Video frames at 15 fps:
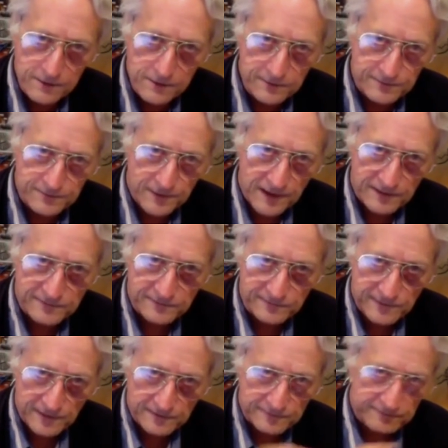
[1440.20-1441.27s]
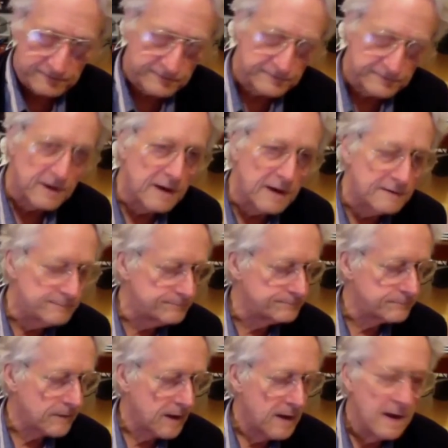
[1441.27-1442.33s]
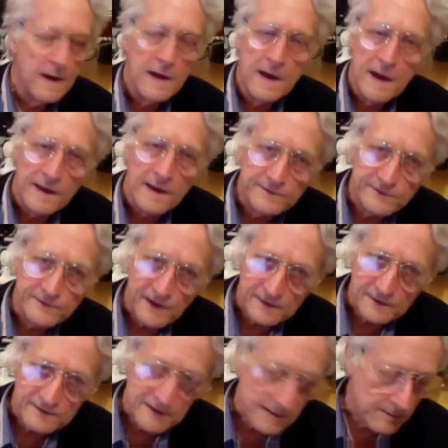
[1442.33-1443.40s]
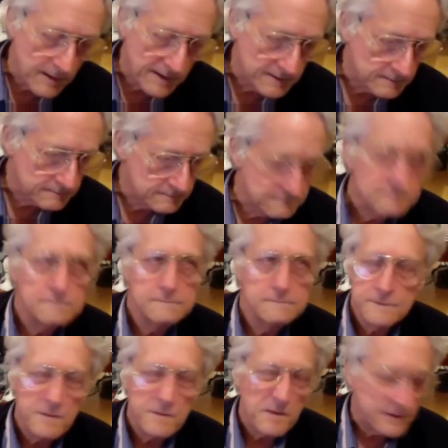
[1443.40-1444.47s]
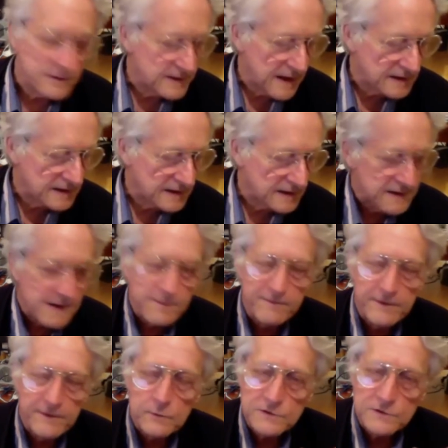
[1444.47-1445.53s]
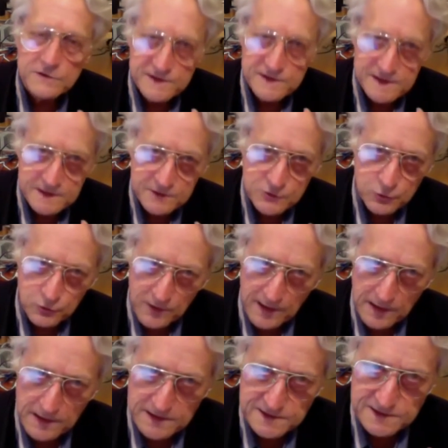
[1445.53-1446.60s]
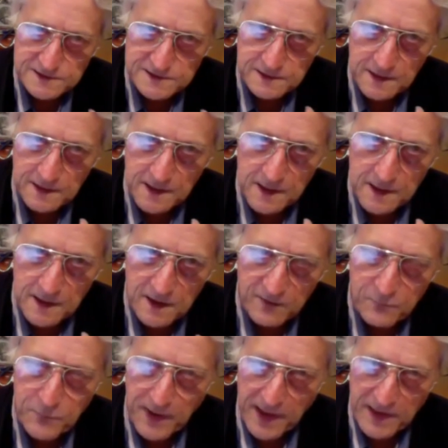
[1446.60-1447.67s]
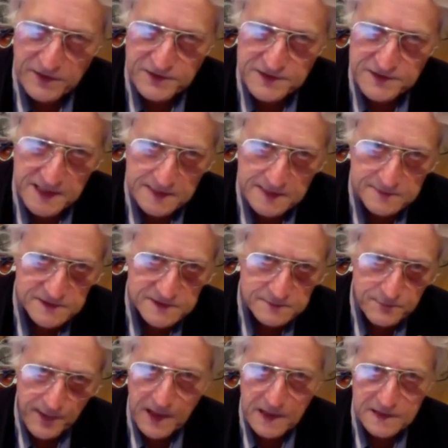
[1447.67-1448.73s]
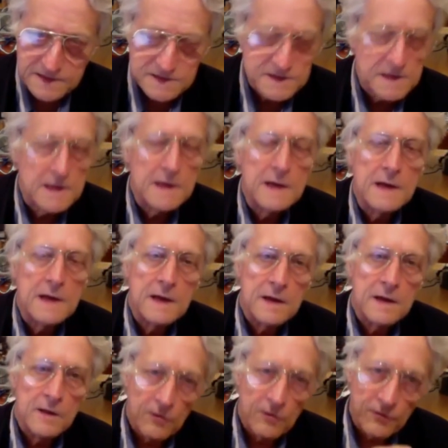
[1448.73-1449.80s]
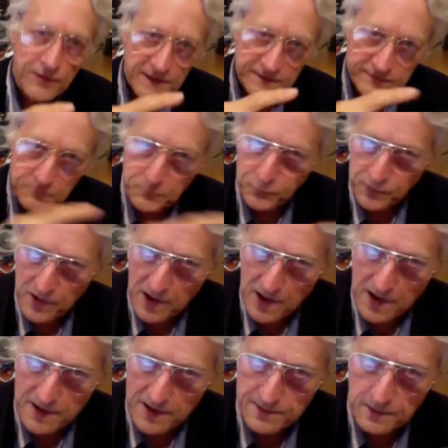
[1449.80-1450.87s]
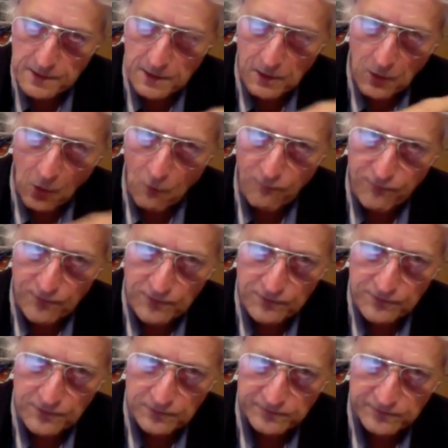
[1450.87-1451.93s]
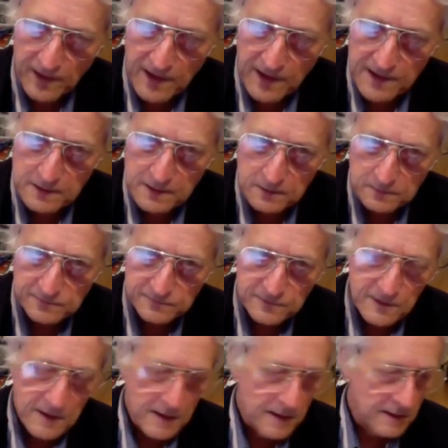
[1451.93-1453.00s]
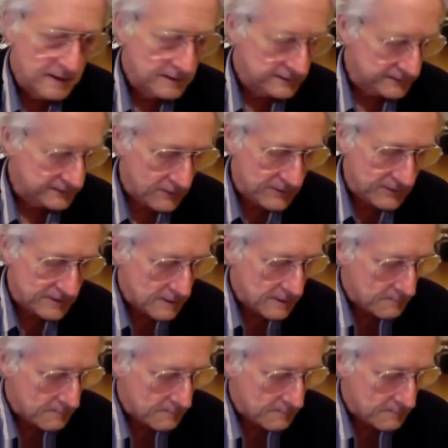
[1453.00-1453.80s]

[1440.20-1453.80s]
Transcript: the tracks and sectors of this drive. And the second table, I don't remember the actual name of it, which is the trellis of path names and paths that is applied over those inodes. So that by